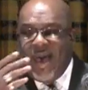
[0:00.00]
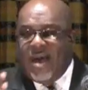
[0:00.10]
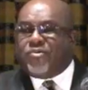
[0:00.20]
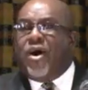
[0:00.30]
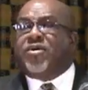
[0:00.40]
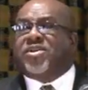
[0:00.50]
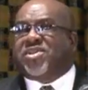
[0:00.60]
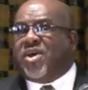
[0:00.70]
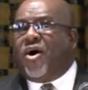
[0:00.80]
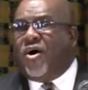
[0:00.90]
I wrote a
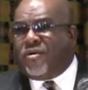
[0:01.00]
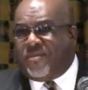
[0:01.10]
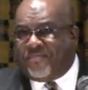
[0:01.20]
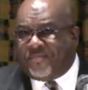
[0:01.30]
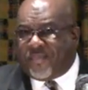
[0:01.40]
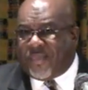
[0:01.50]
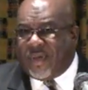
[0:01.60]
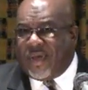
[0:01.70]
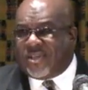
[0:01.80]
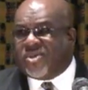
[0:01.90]
song
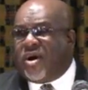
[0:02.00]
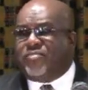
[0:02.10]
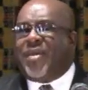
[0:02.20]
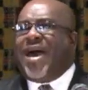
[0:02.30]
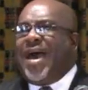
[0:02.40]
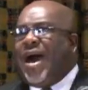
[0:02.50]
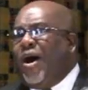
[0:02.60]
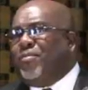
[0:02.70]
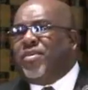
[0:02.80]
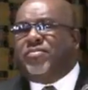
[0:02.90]
It's on my
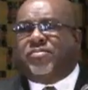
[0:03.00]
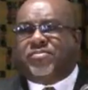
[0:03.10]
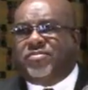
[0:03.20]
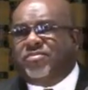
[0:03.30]
album